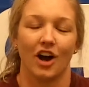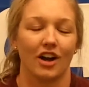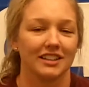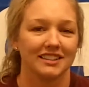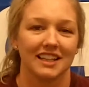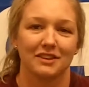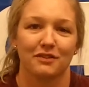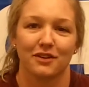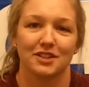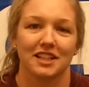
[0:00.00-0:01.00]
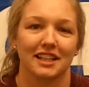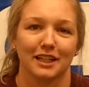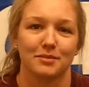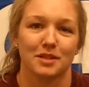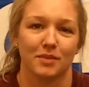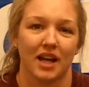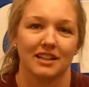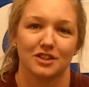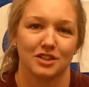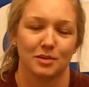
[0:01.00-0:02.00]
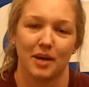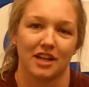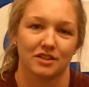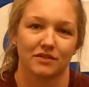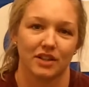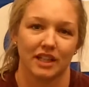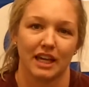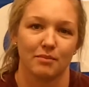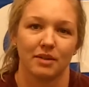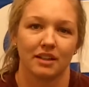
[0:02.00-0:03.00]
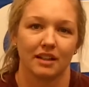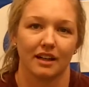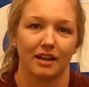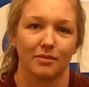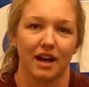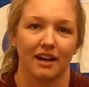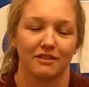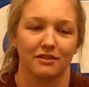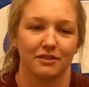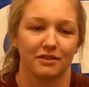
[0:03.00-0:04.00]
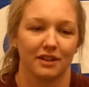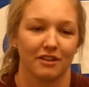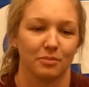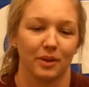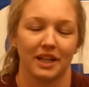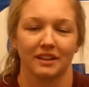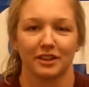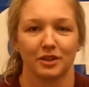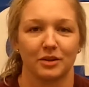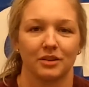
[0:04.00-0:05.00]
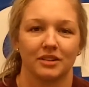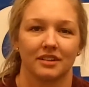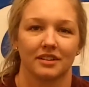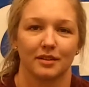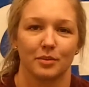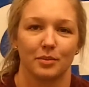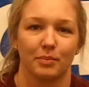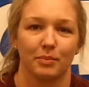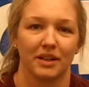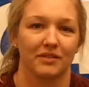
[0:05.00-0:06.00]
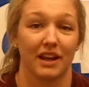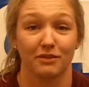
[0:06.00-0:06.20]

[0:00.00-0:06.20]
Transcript: Honestly, the first thing that comes to mind is just a passion for the game. I've played a little bit of